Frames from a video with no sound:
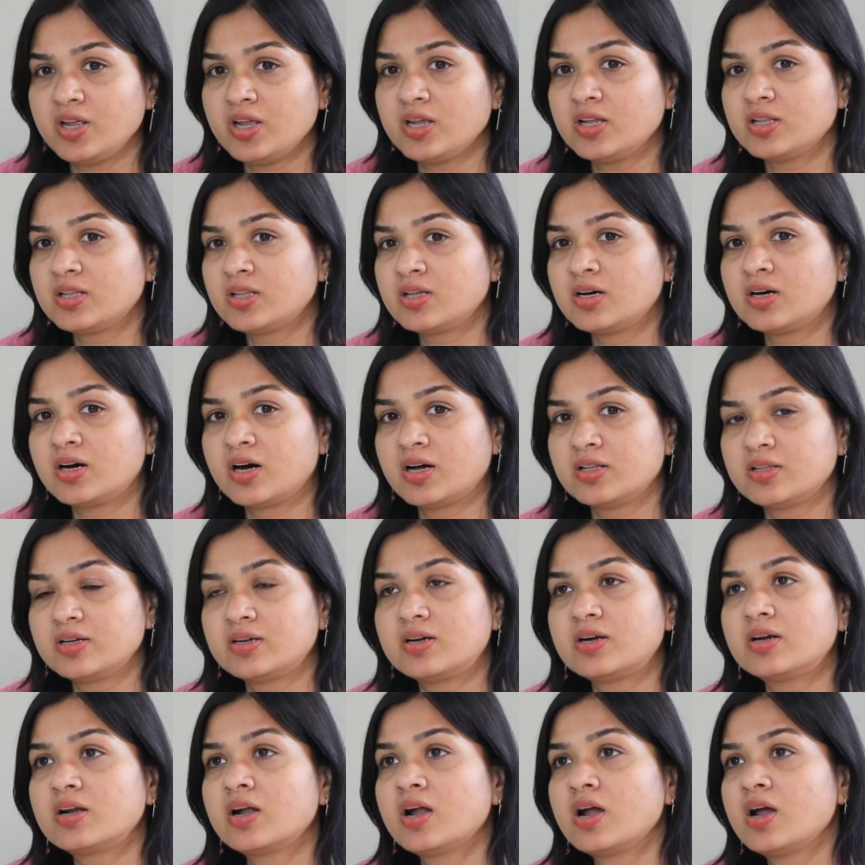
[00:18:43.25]
the
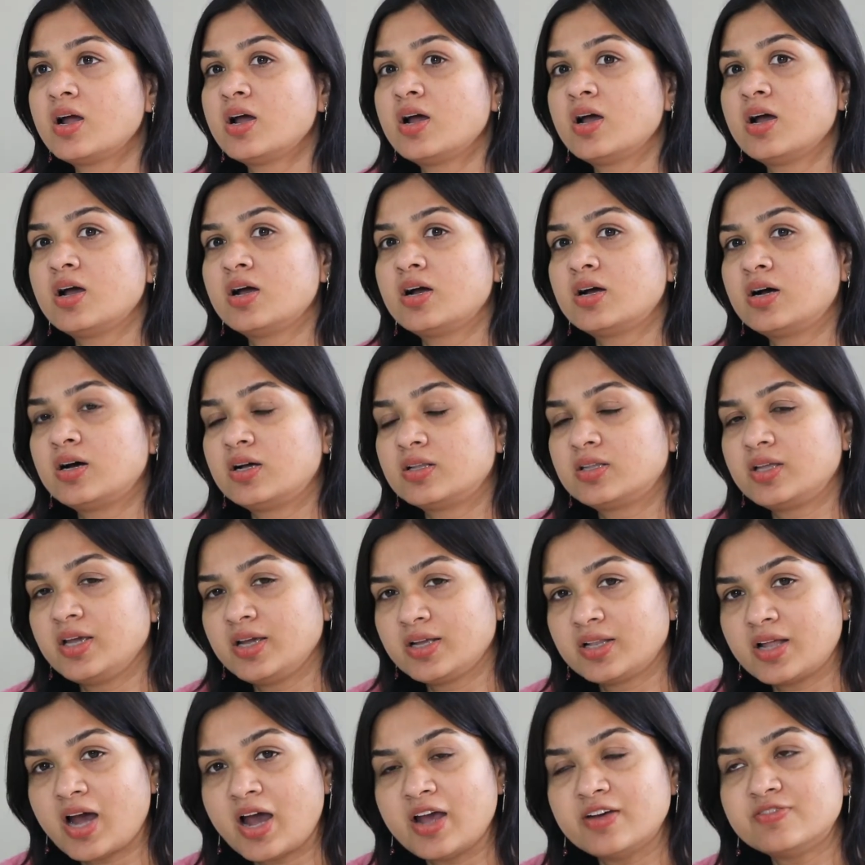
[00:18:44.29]
other
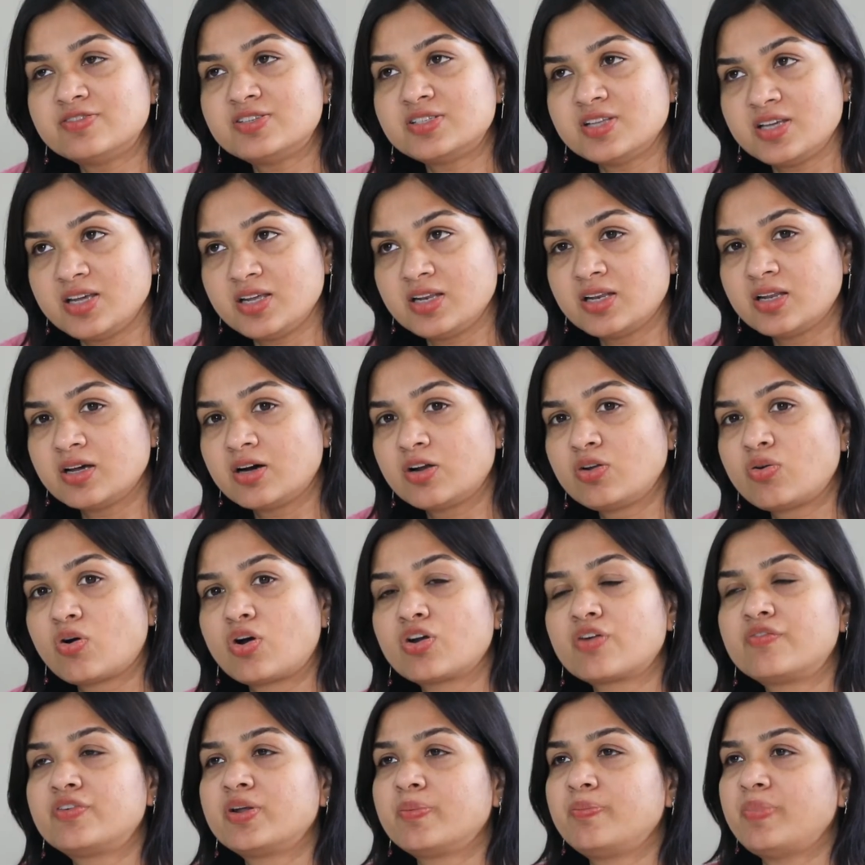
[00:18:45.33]
thing that I have seen a lot
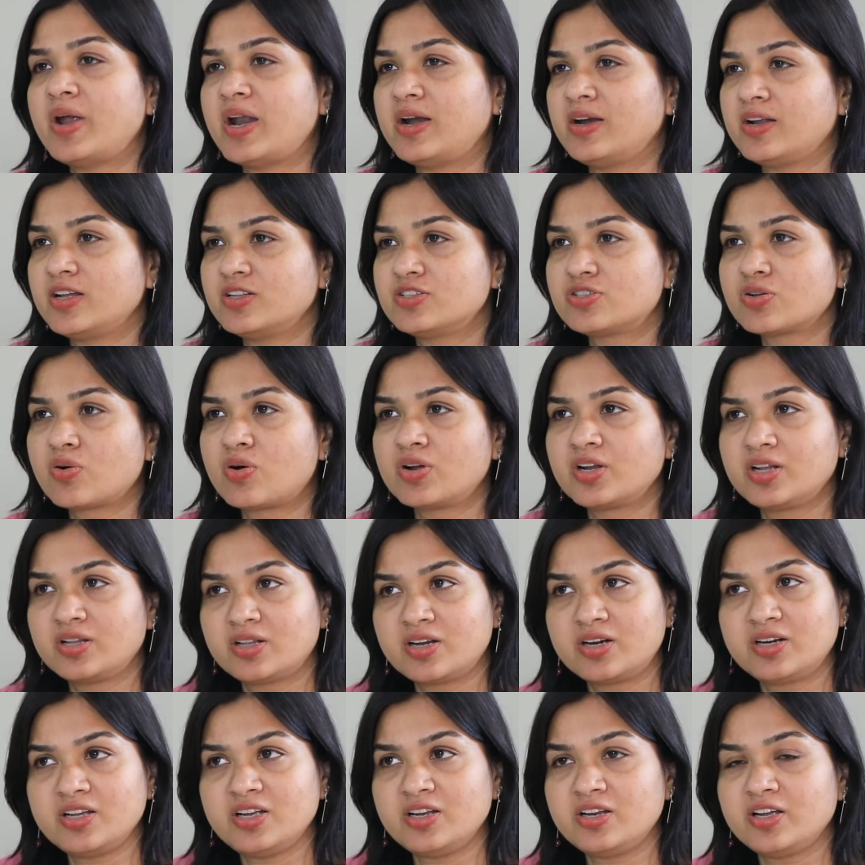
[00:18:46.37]
of dependence on in
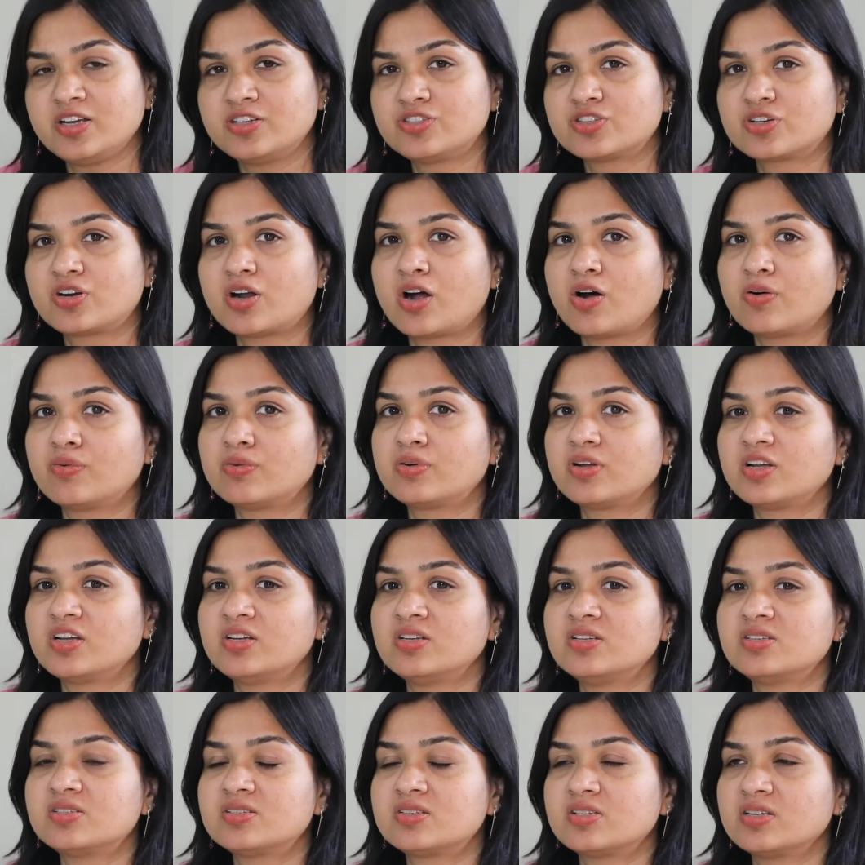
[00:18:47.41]
the teenage crowd
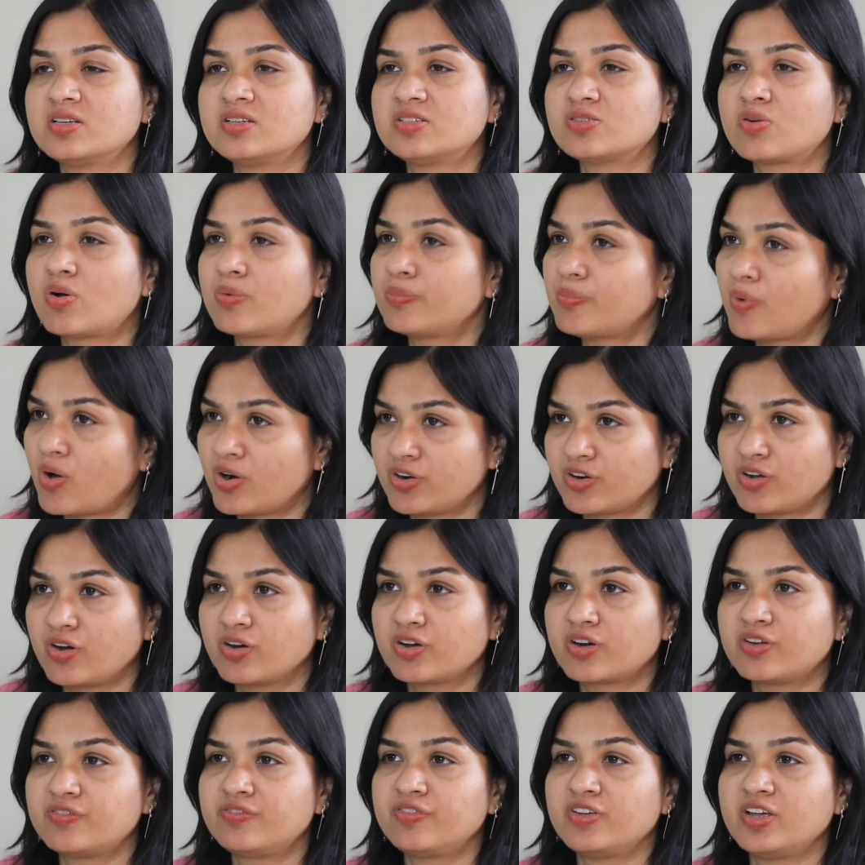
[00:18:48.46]
is on
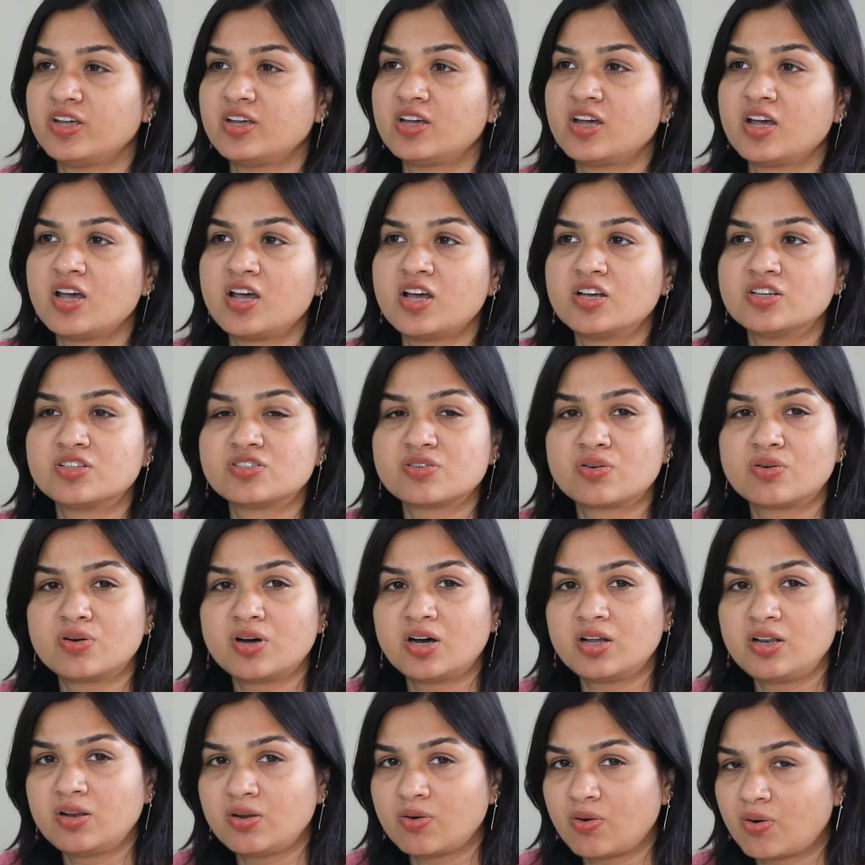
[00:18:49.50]
pornography. So
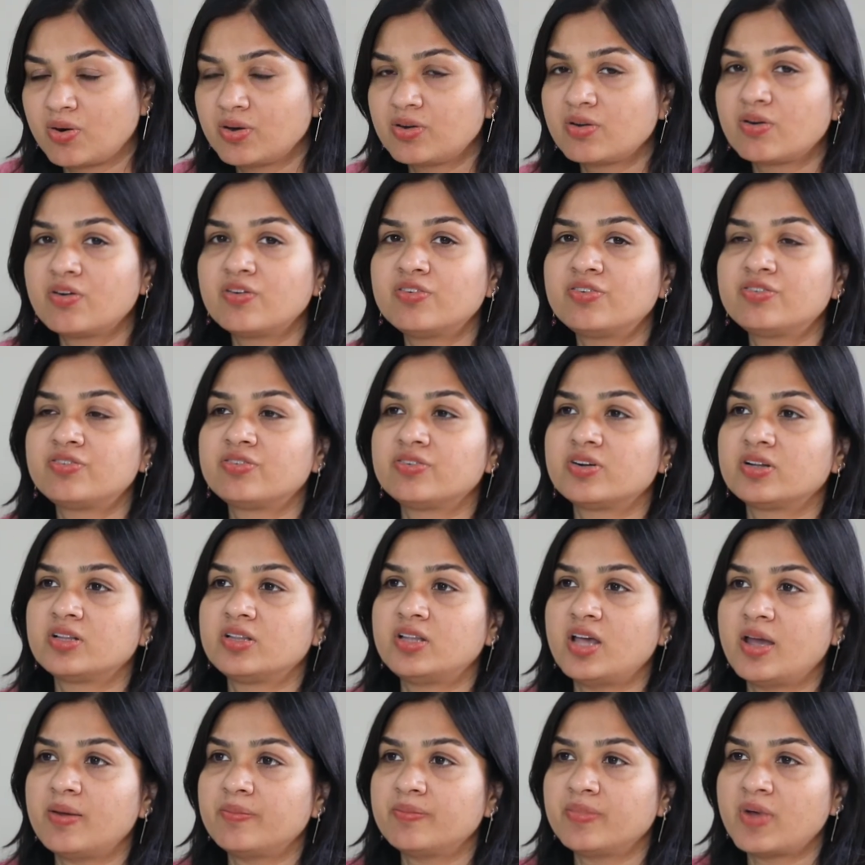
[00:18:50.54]
a lot of
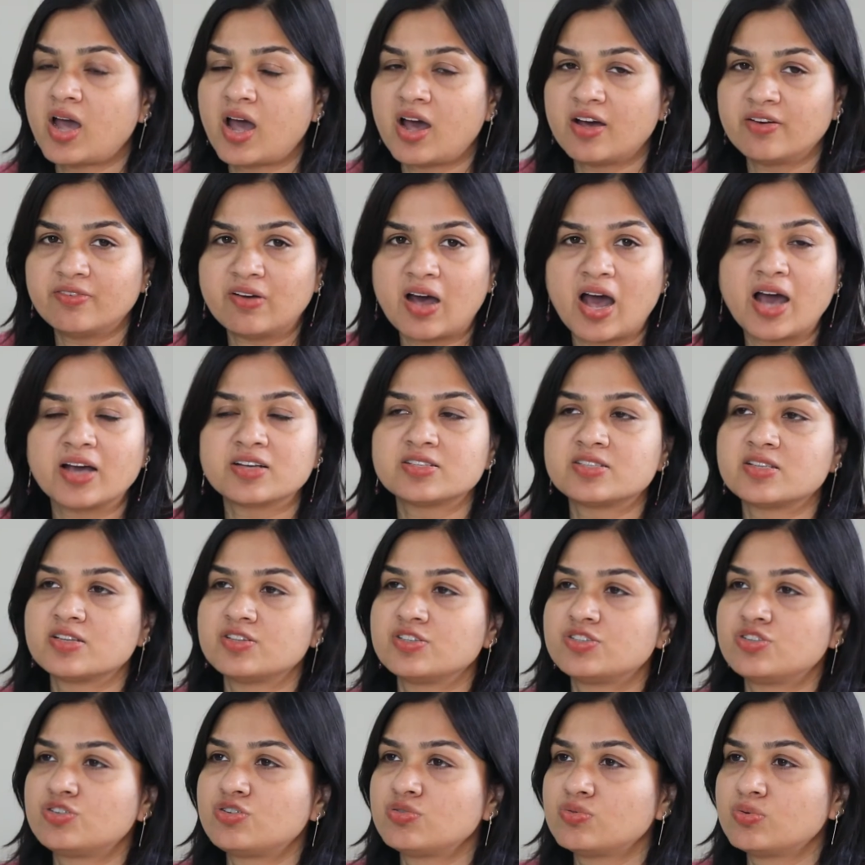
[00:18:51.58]
them have
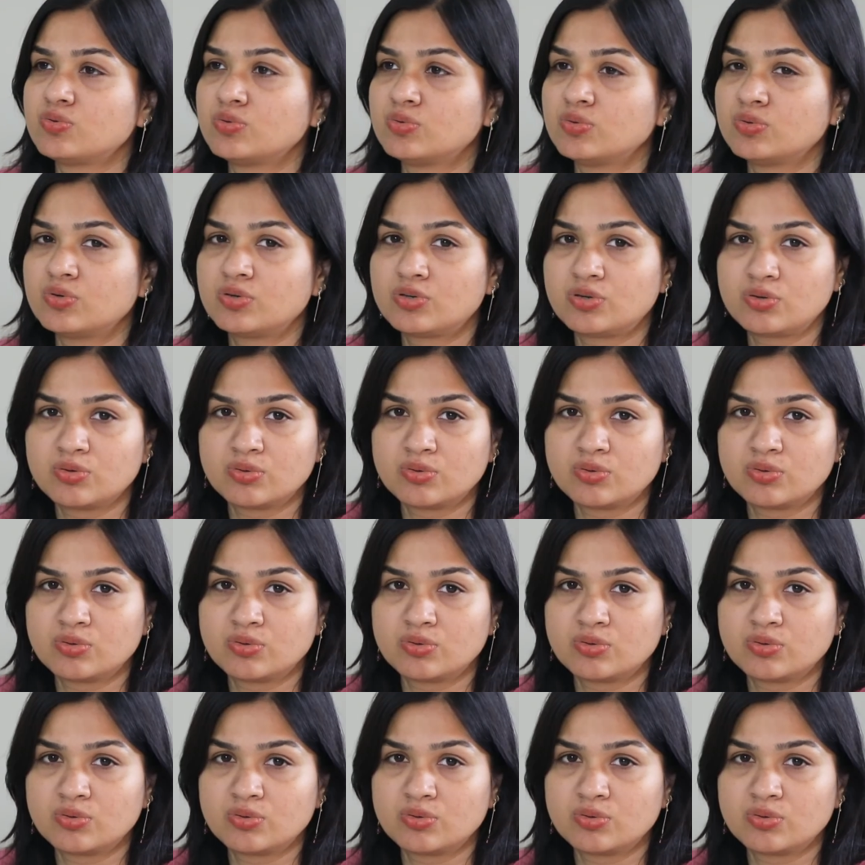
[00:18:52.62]
access to